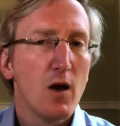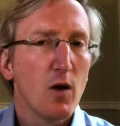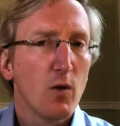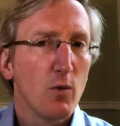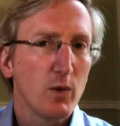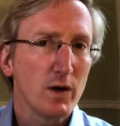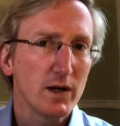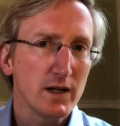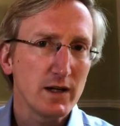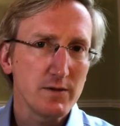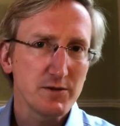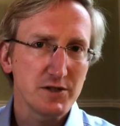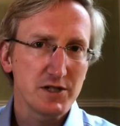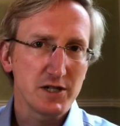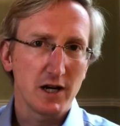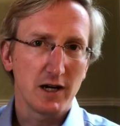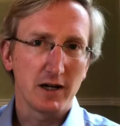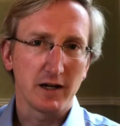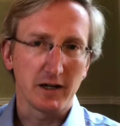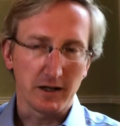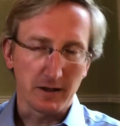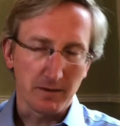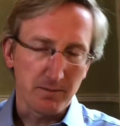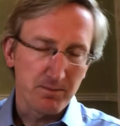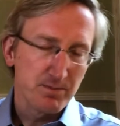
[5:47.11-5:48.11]
When I was
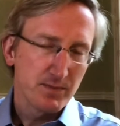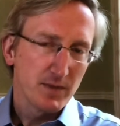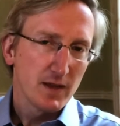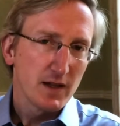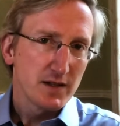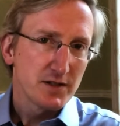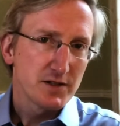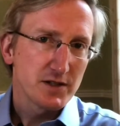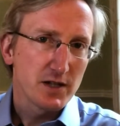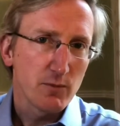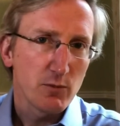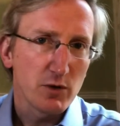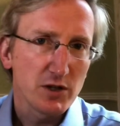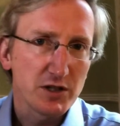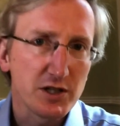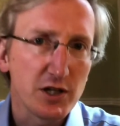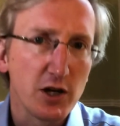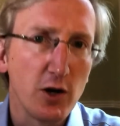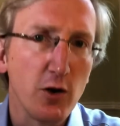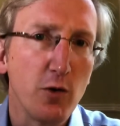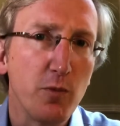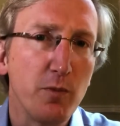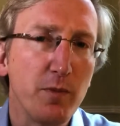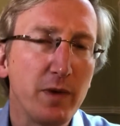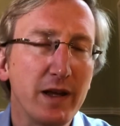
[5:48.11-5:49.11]
younger, someone
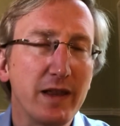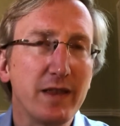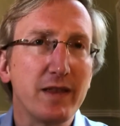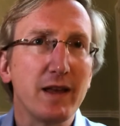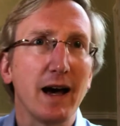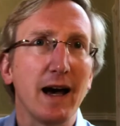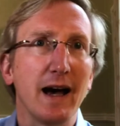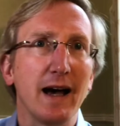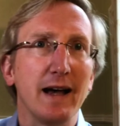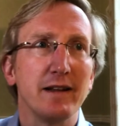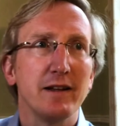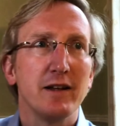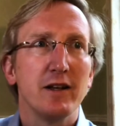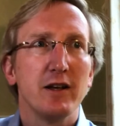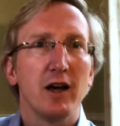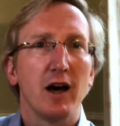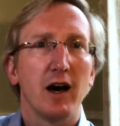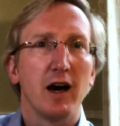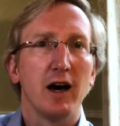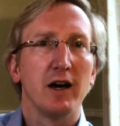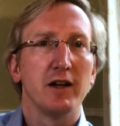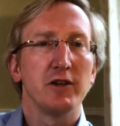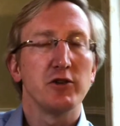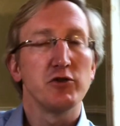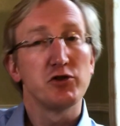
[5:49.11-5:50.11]
told me that
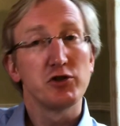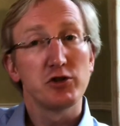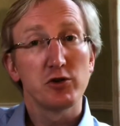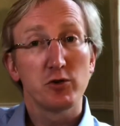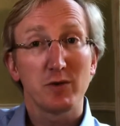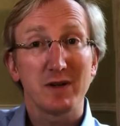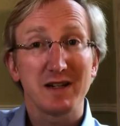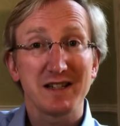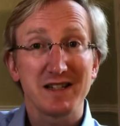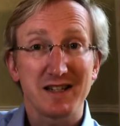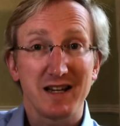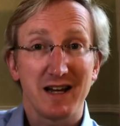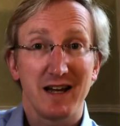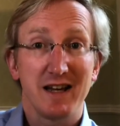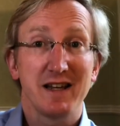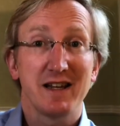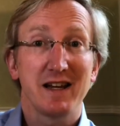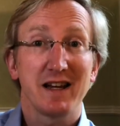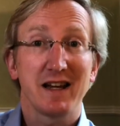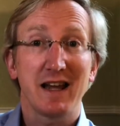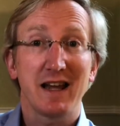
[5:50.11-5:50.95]
you should always take a